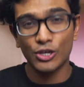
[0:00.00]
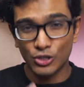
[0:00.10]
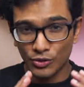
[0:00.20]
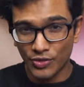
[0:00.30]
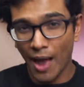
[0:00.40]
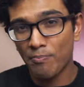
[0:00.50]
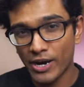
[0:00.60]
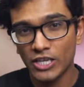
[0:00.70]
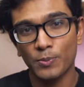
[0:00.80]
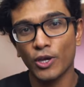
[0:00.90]
So that
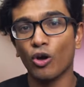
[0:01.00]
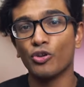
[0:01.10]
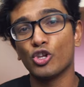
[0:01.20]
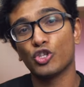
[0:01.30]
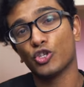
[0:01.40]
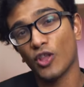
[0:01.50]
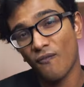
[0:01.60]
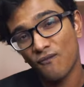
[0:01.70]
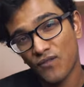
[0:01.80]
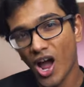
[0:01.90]
brings me on to the
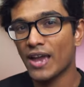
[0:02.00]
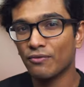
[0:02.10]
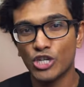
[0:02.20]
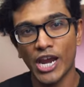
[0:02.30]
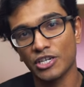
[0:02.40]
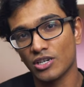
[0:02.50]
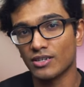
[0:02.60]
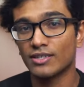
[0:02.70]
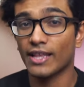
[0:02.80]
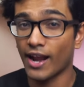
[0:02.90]
five
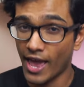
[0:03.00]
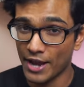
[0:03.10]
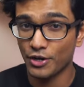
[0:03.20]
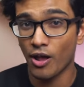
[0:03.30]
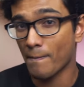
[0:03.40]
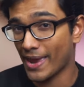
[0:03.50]
changes that I ended up